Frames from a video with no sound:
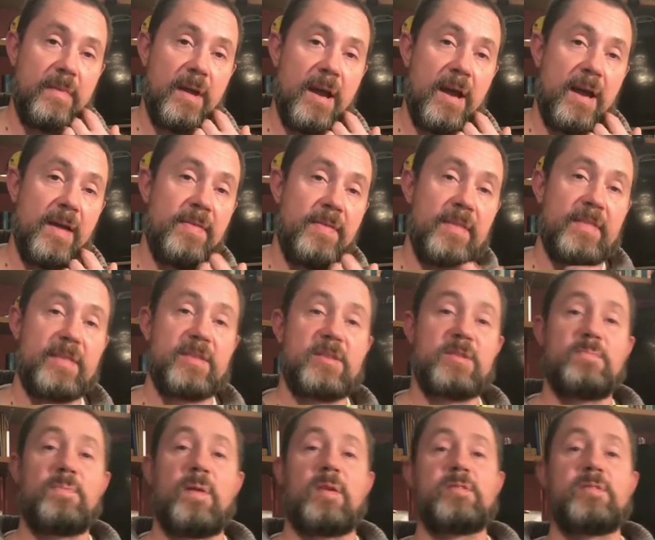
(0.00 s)
think this is
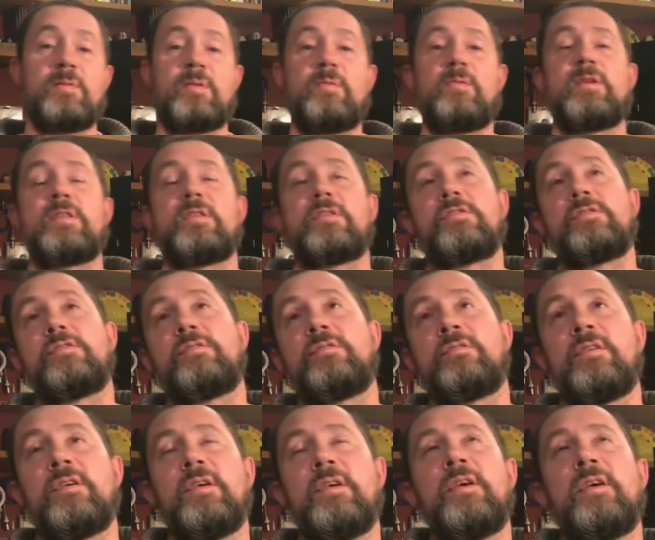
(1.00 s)
possibly not one
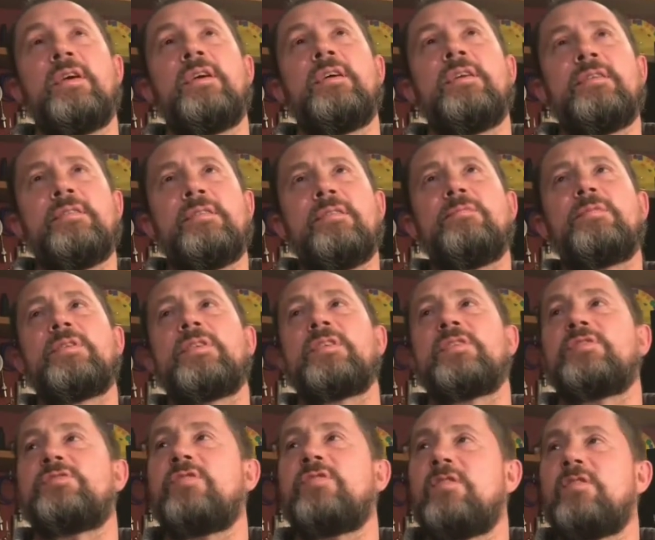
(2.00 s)
of the
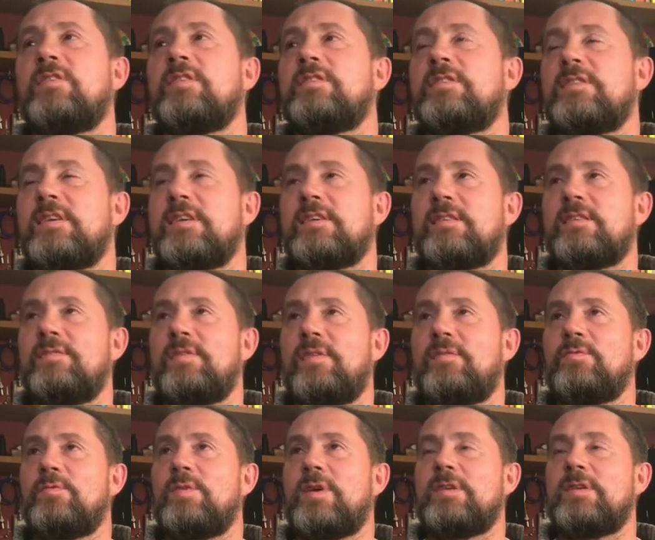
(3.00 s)
strongest things I've
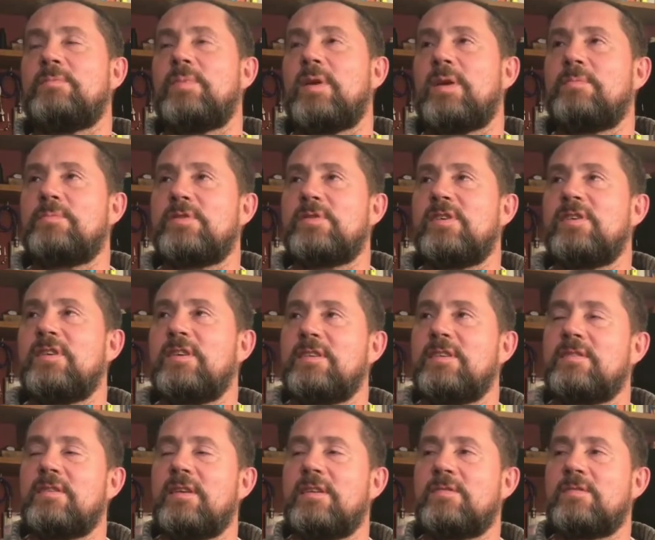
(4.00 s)
ever written, but
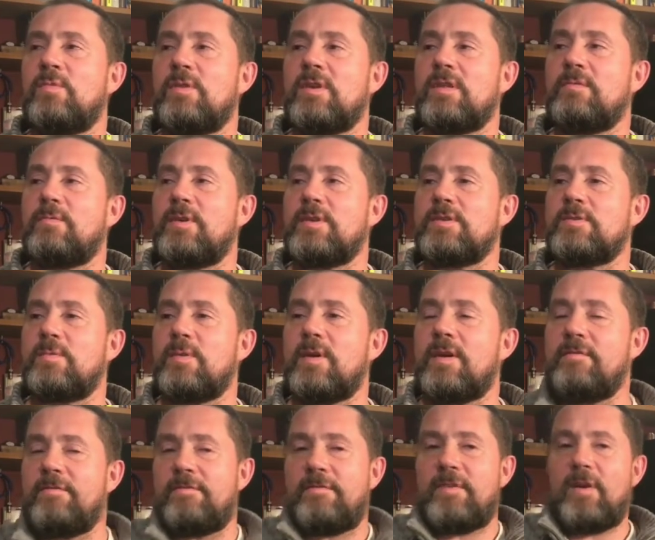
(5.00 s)
it's one of the ones where
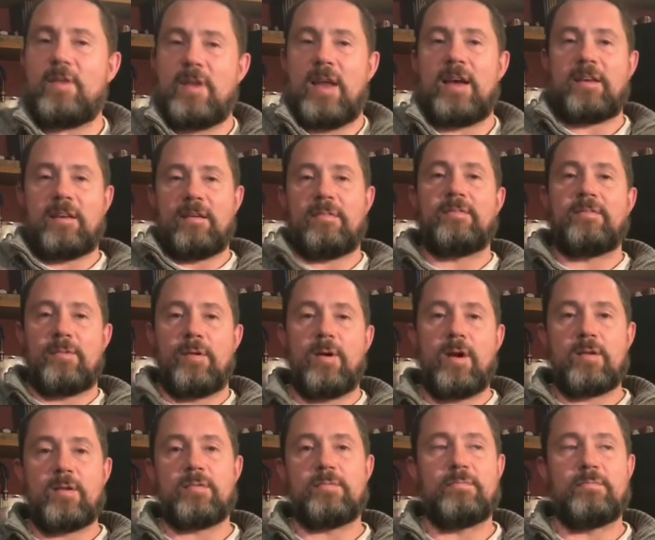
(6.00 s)
I felt like I've
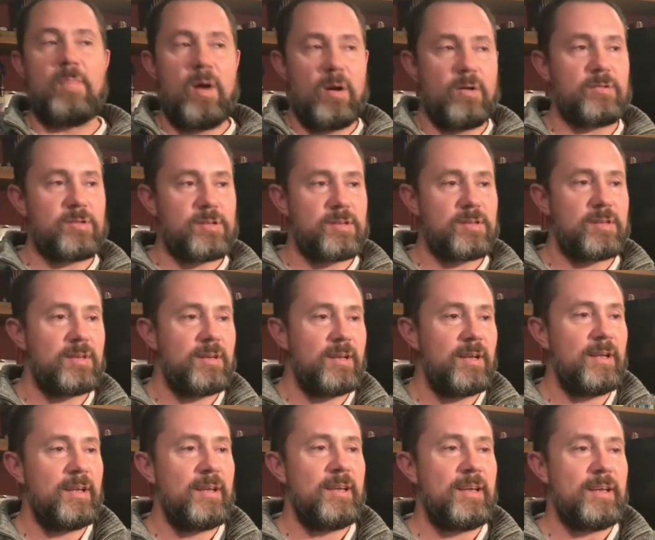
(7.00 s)
grown most
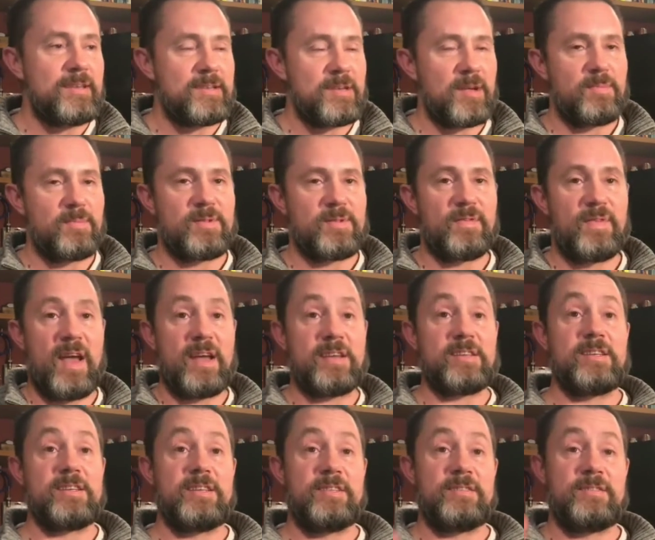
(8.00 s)
in terms of
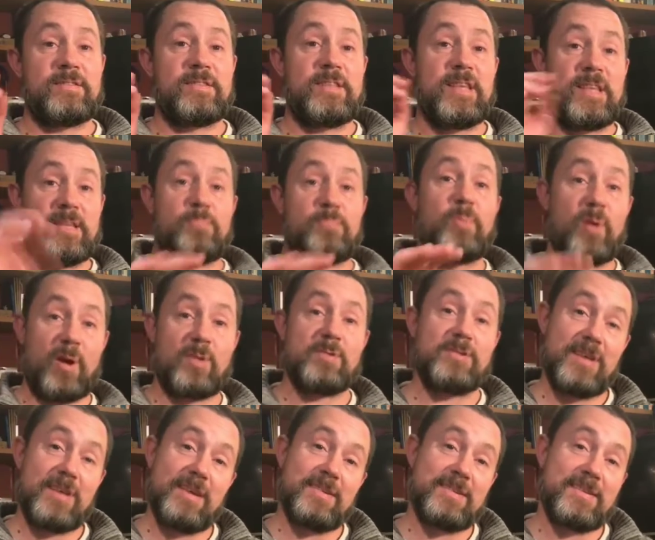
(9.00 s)
actually this
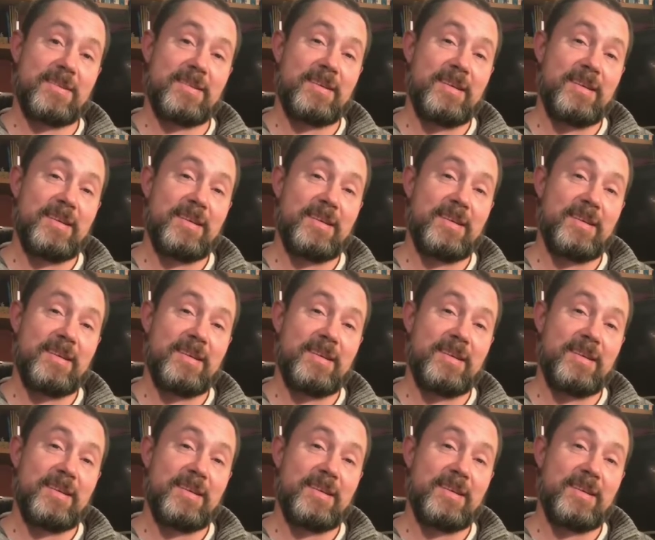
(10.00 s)
process.